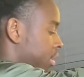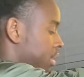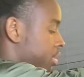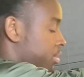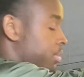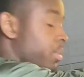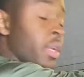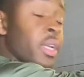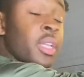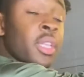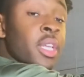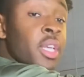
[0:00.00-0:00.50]

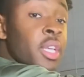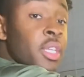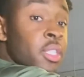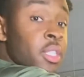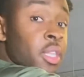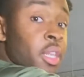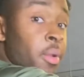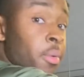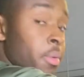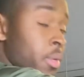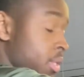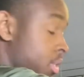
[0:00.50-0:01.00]
rig these and
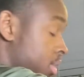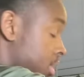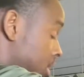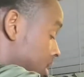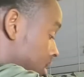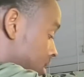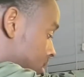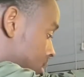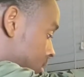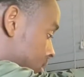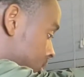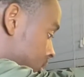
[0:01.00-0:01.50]
they will sink
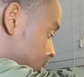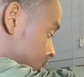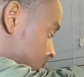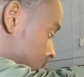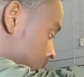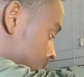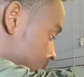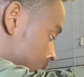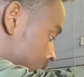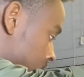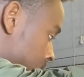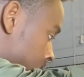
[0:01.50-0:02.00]

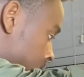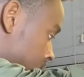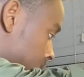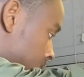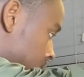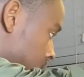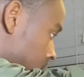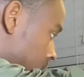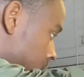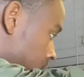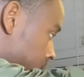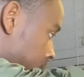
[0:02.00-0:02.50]

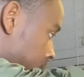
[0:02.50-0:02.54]
instead of